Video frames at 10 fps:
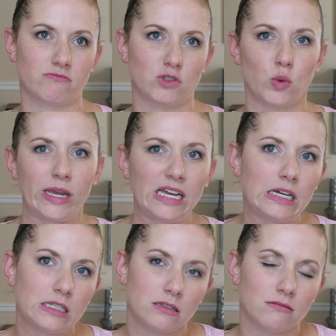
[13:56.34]

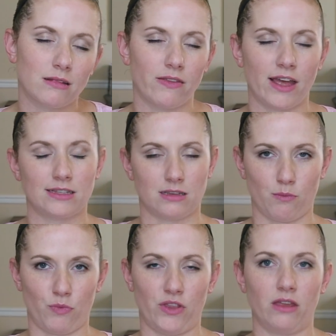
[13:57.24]
tweaked, then that's
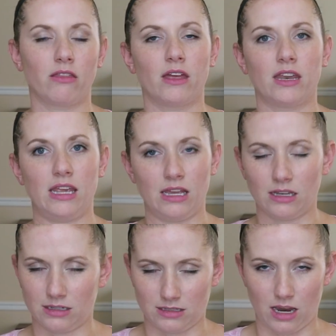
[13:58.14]
something that he
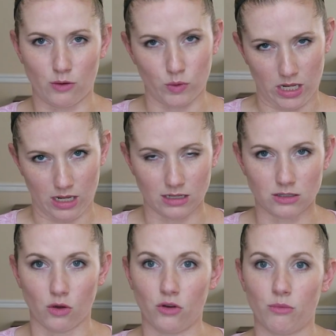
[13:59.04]
can decide when he gets older.